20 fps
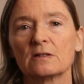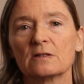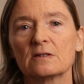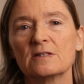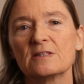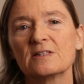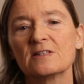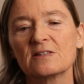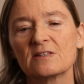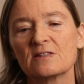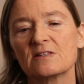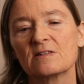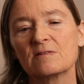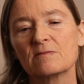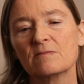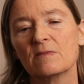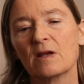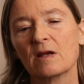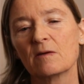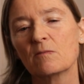This
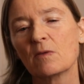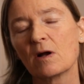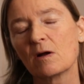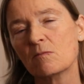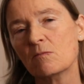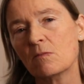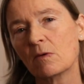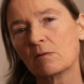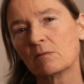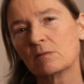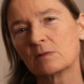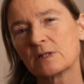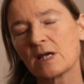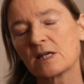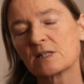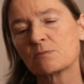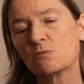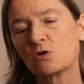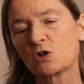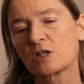
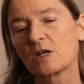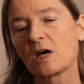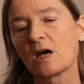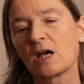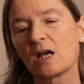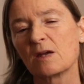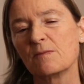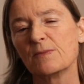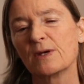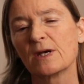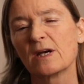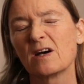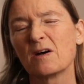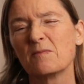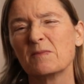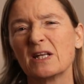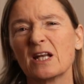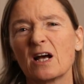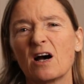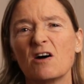takes more time, yeah? I
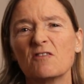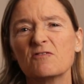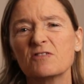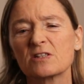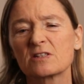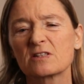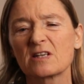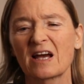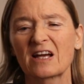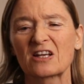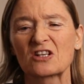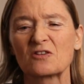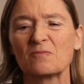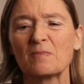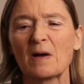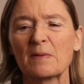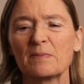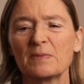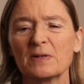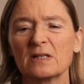mean, obvious actor
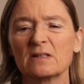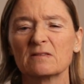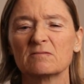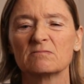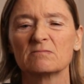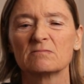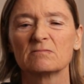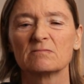mapping,